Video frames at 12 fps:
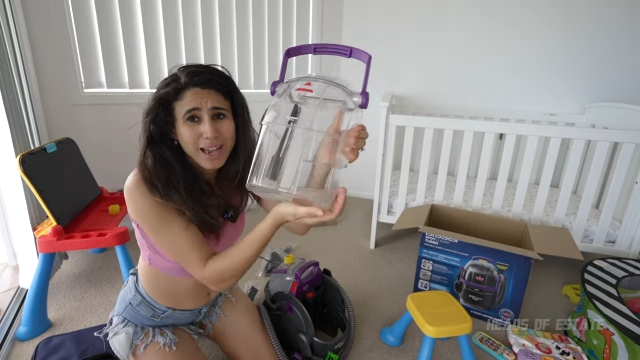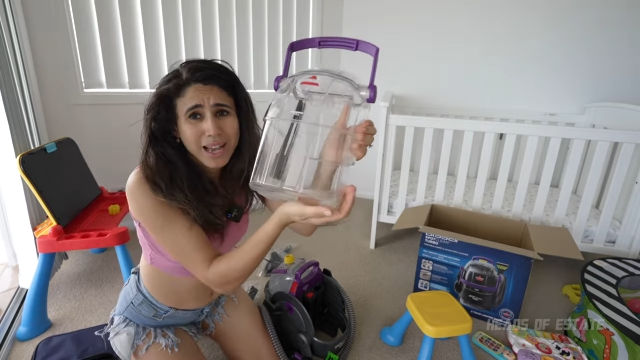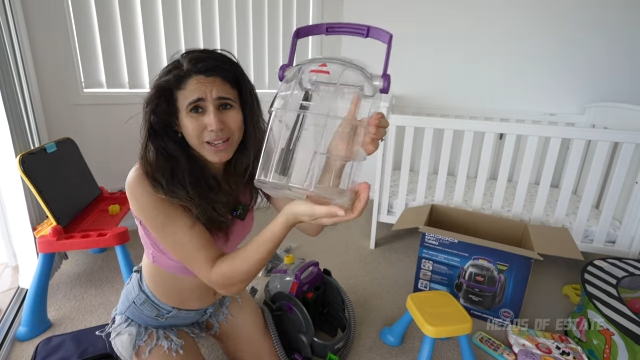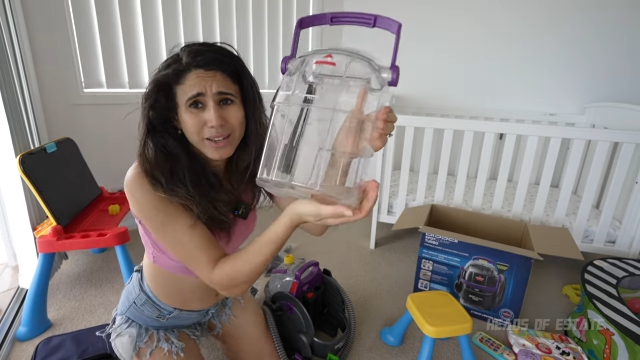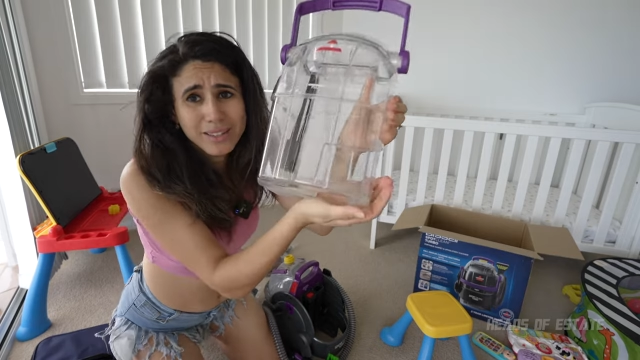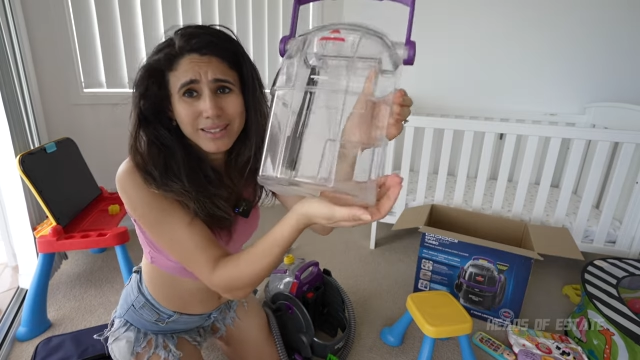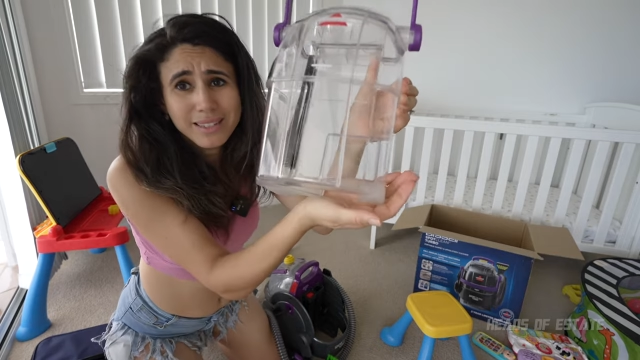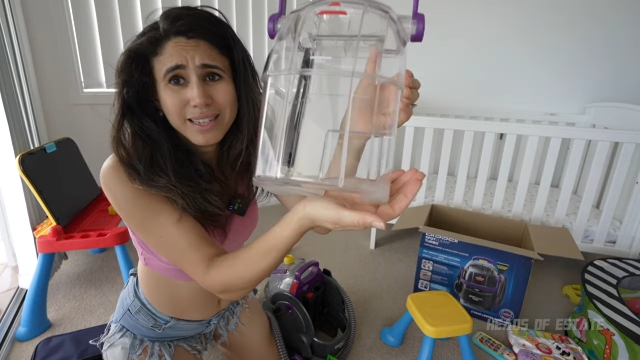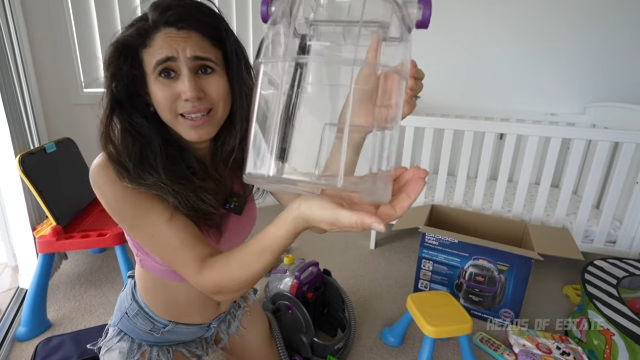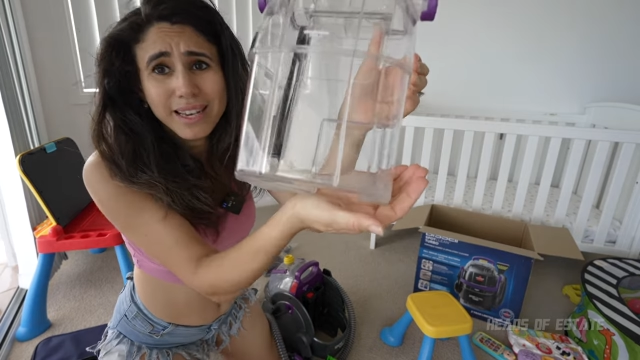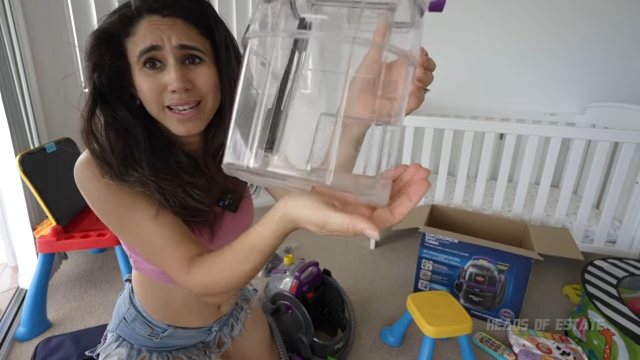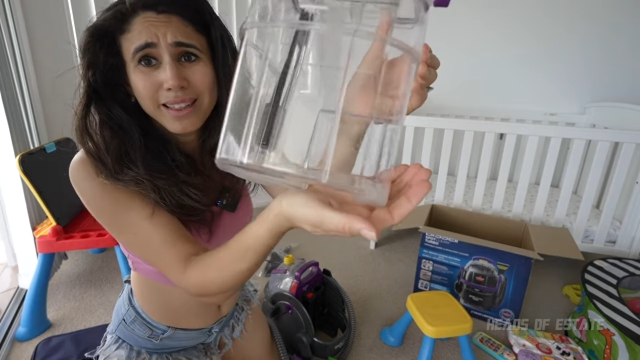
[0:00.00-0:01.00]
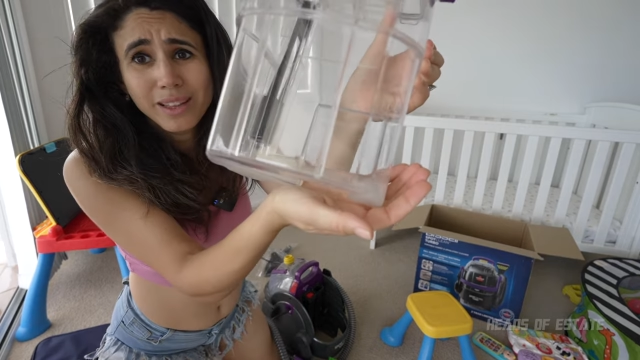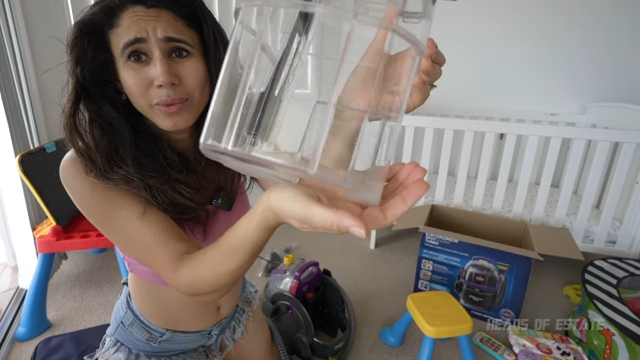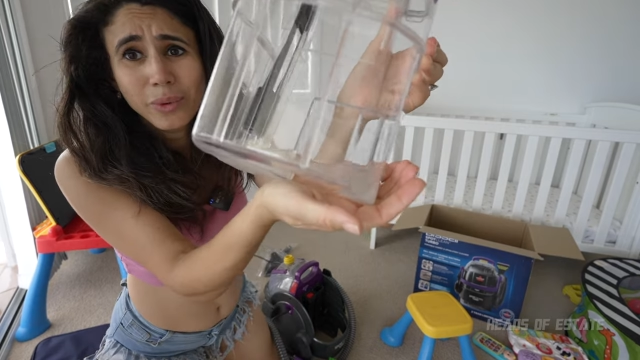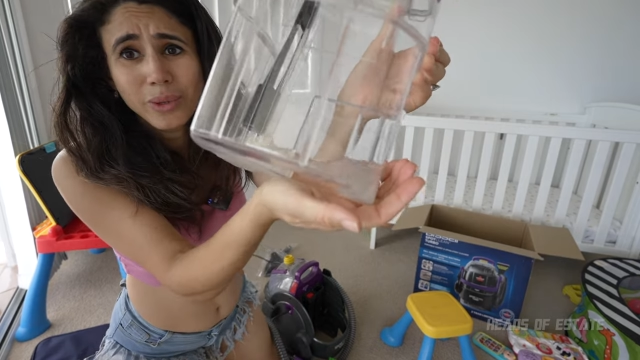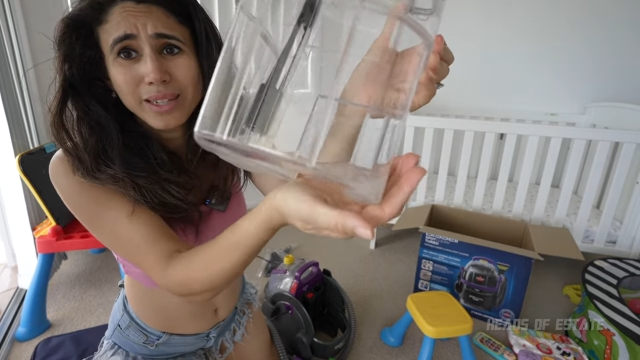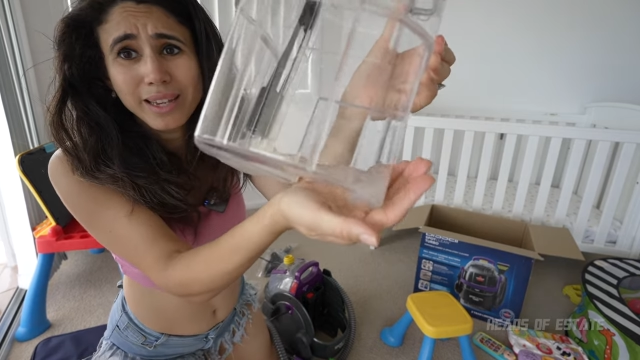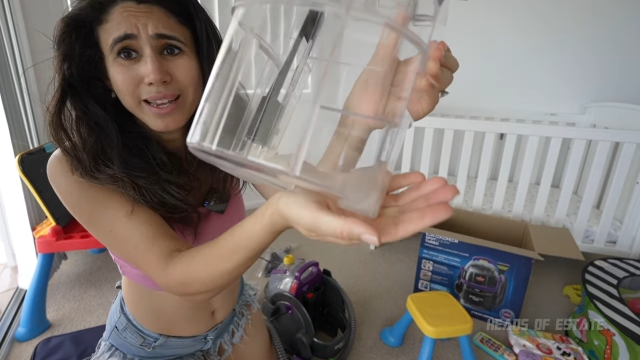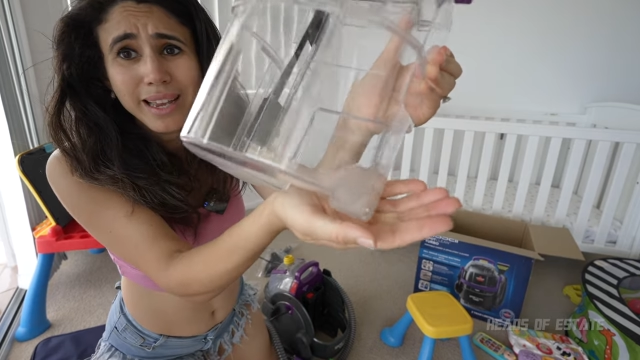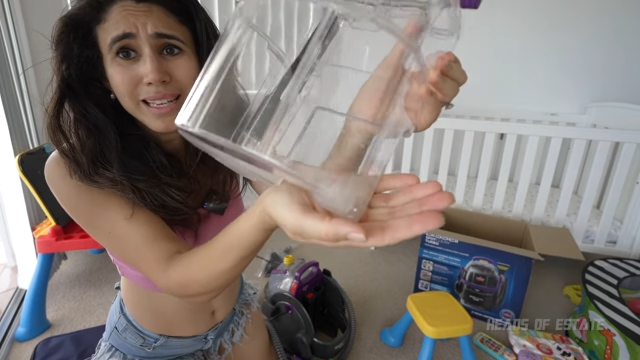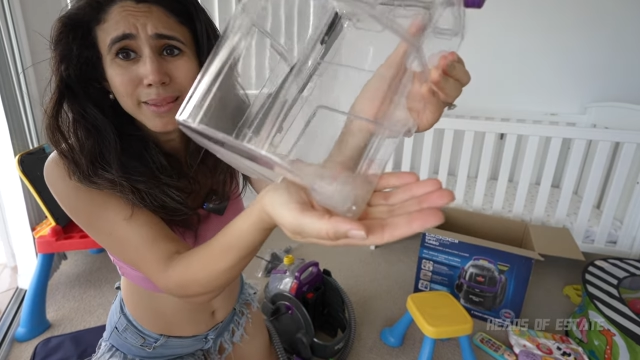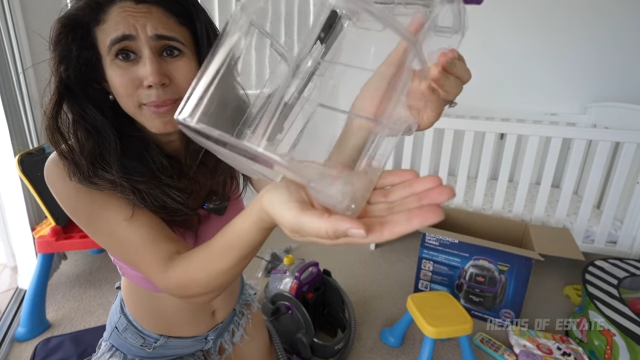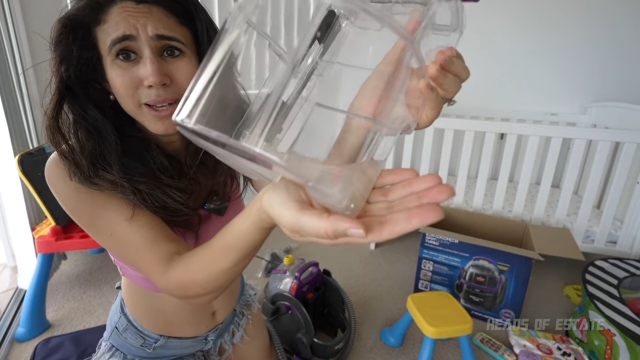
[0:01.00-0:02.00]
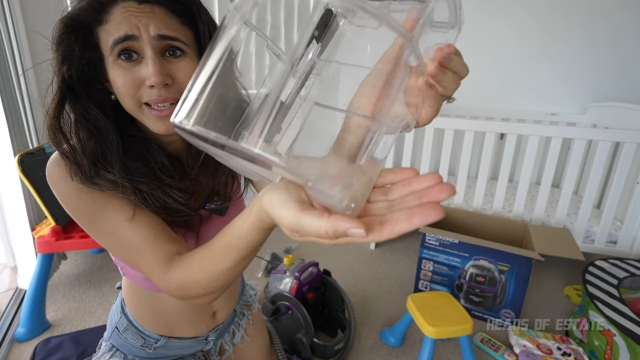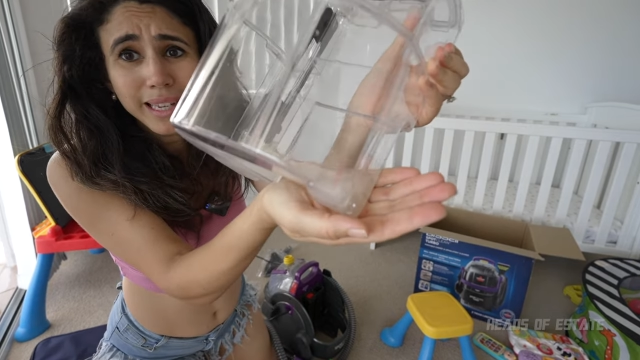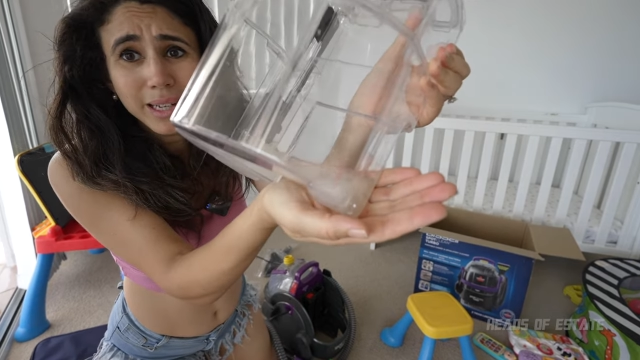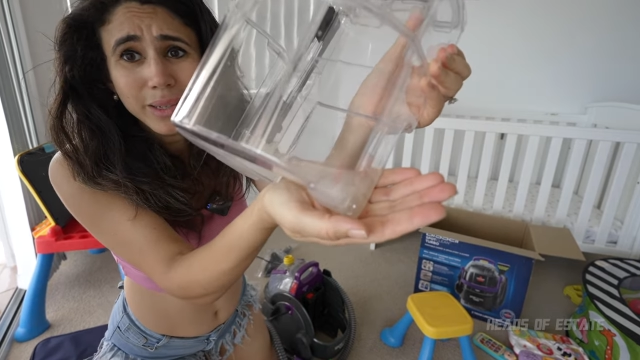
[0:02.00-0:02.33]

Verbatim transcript: and you can see there that the water is murky